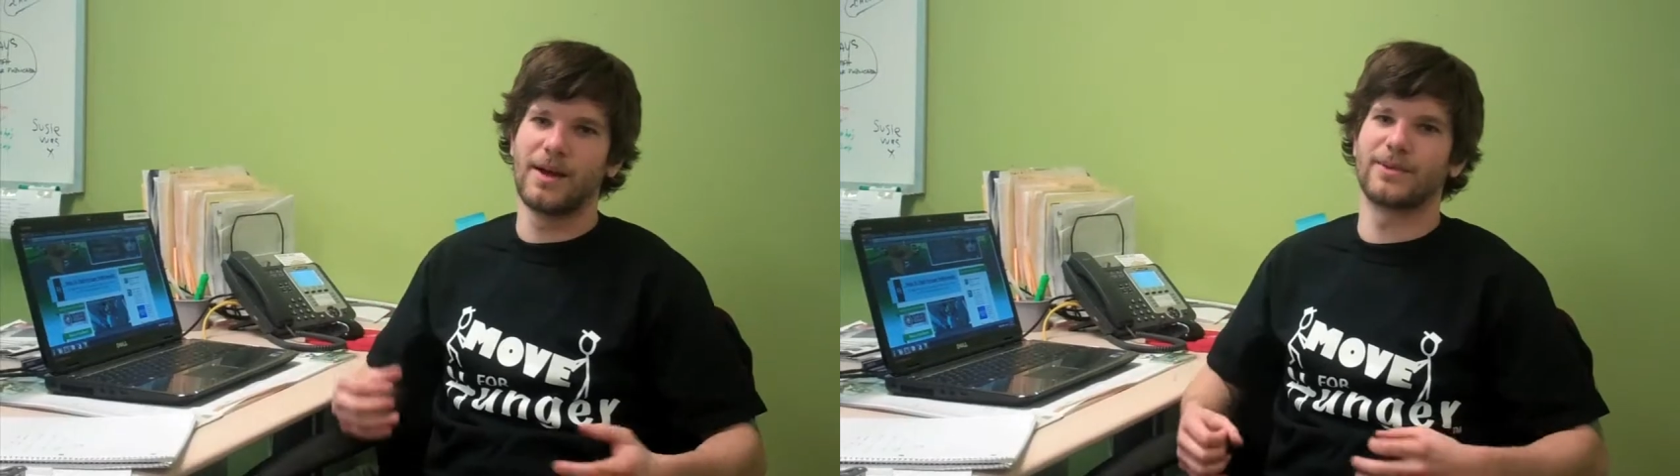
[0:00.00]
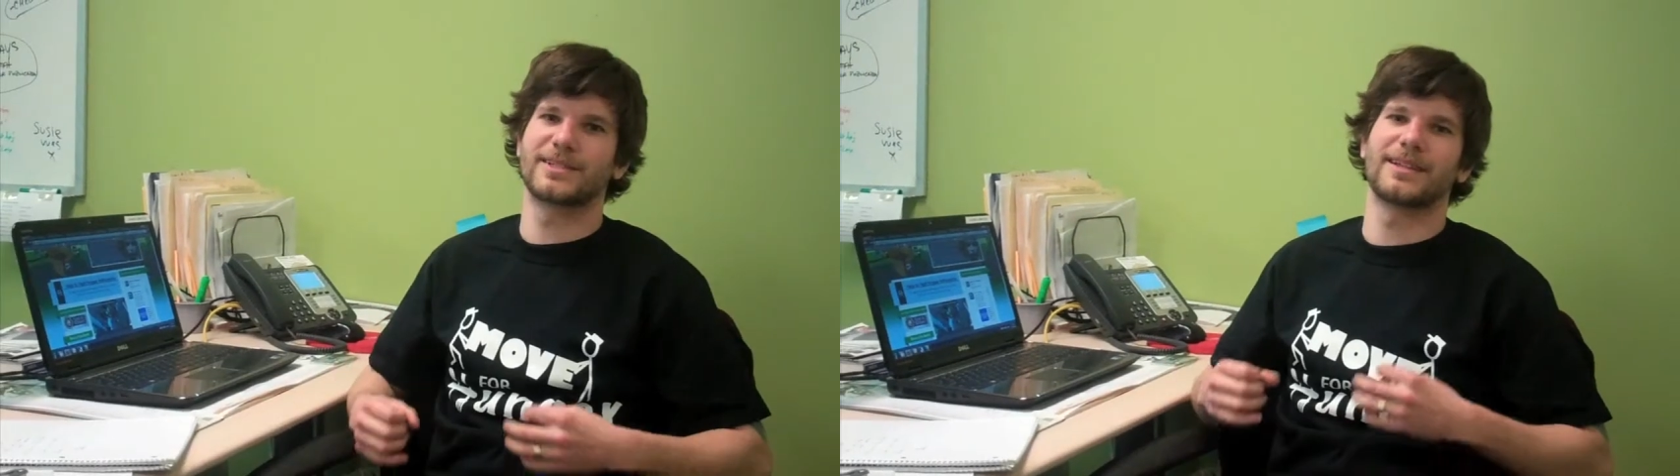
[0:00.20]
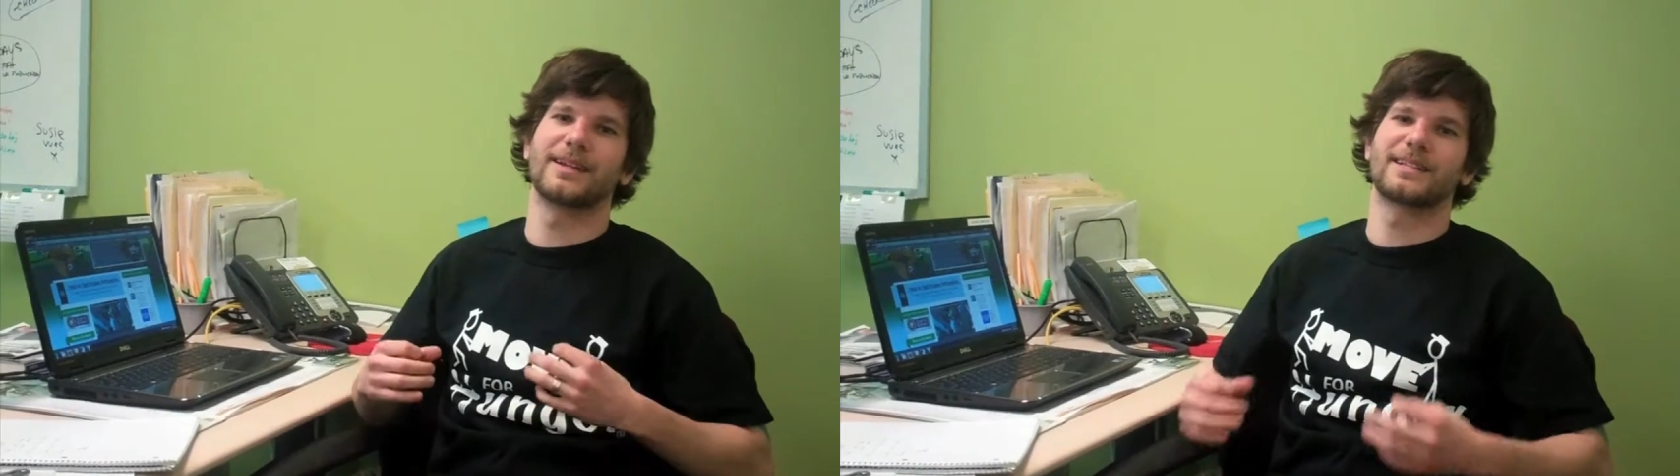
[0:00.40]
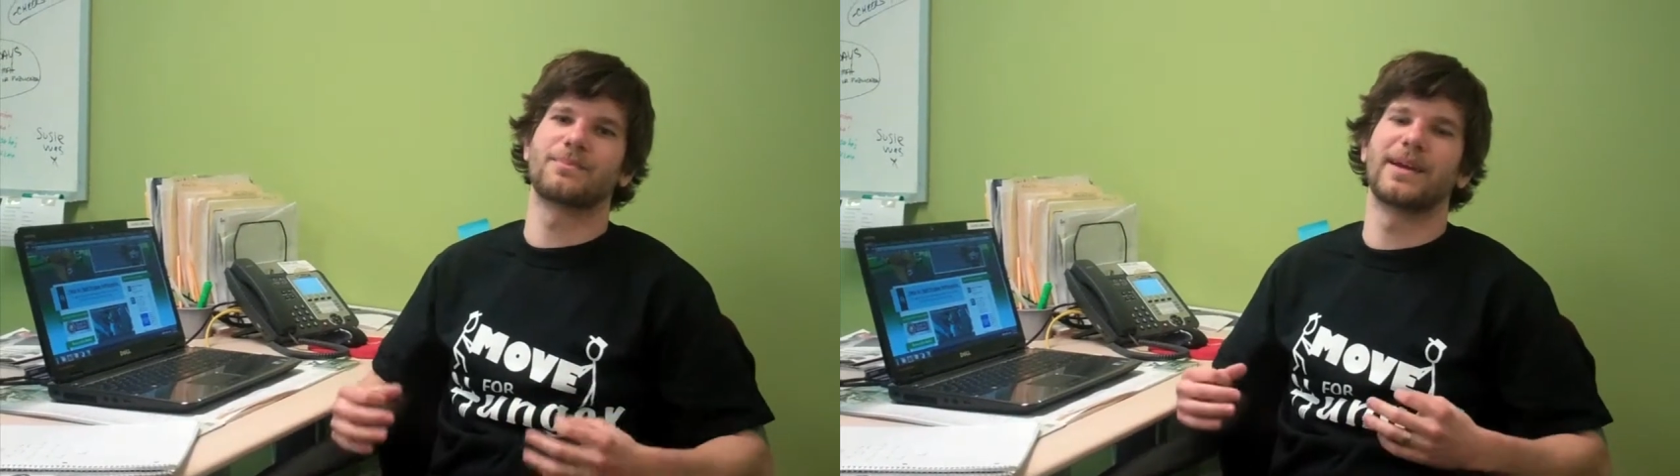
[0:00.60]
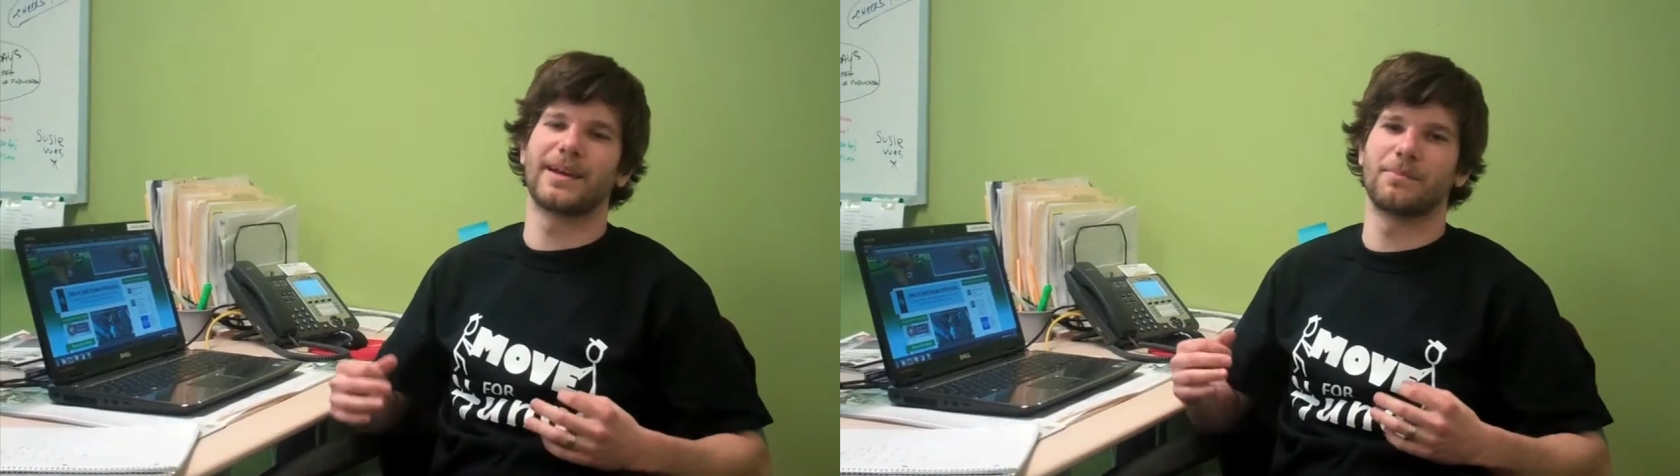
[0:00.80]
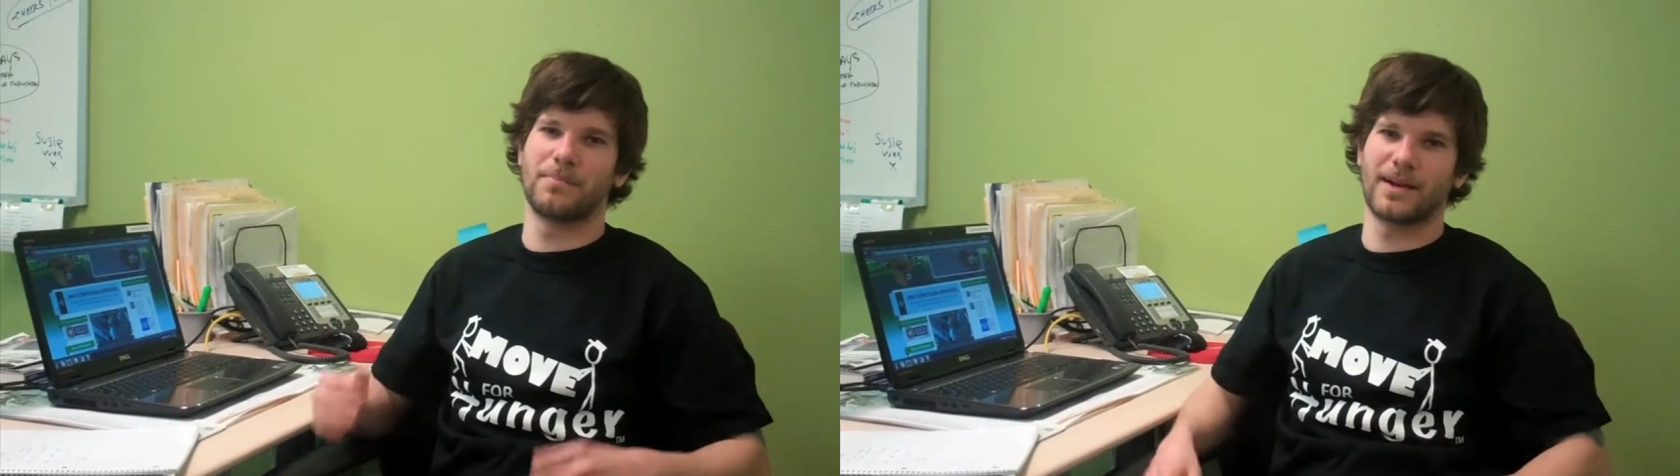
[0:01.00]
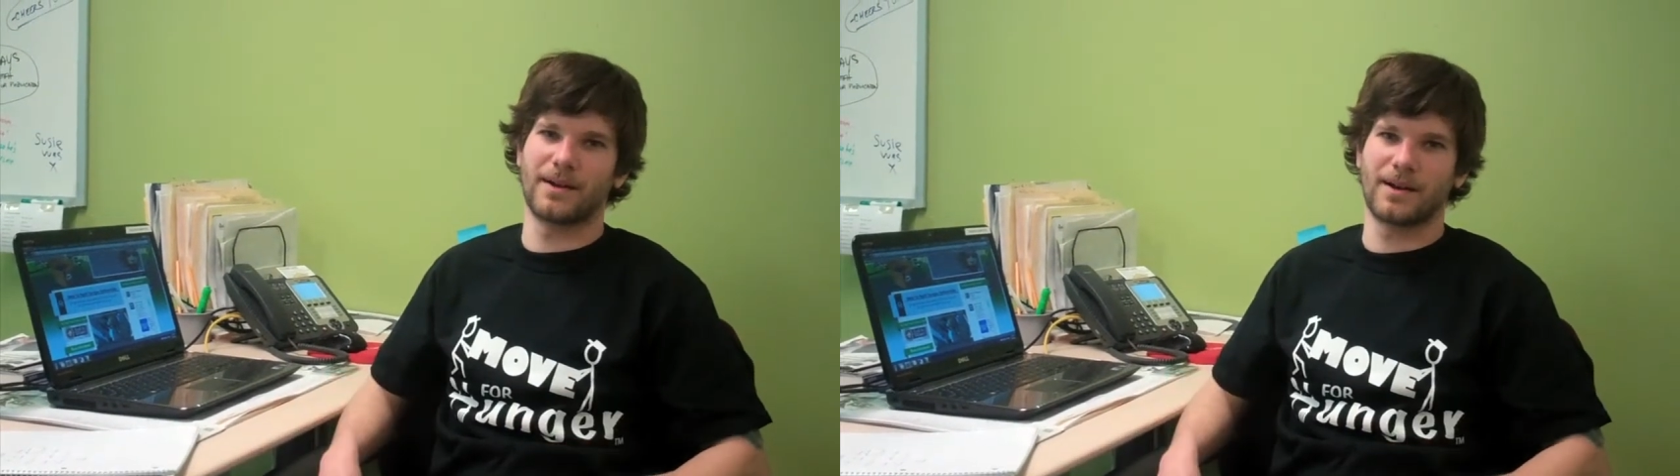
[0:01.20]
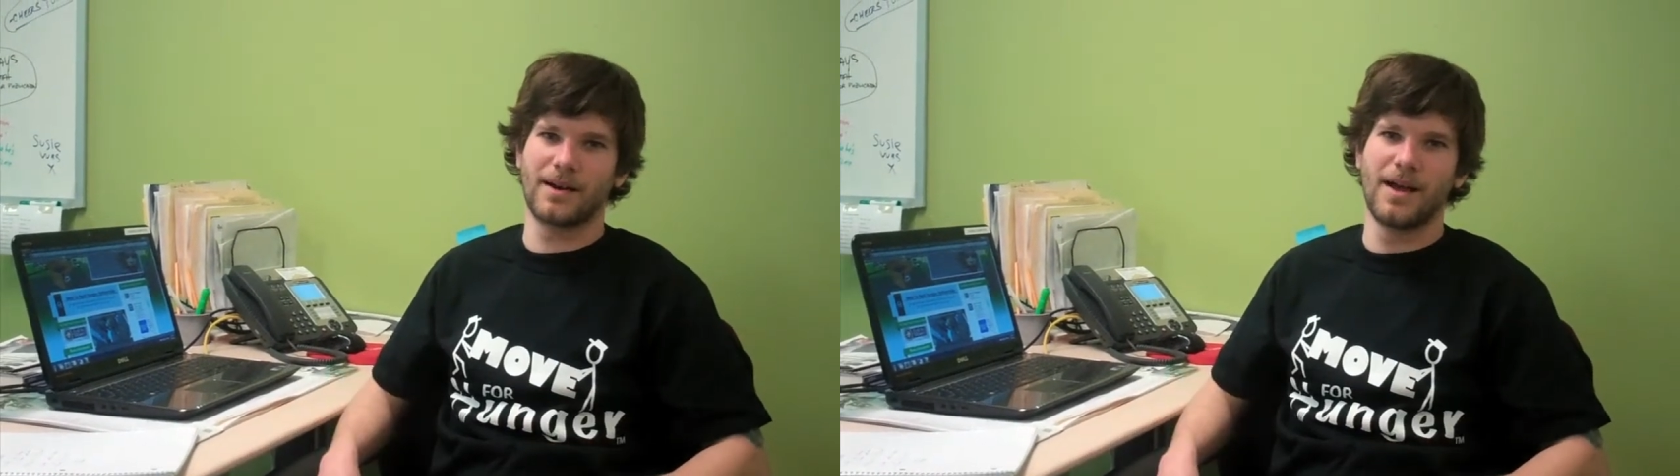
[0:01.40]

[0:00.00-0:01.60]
We said, let's make it bigger.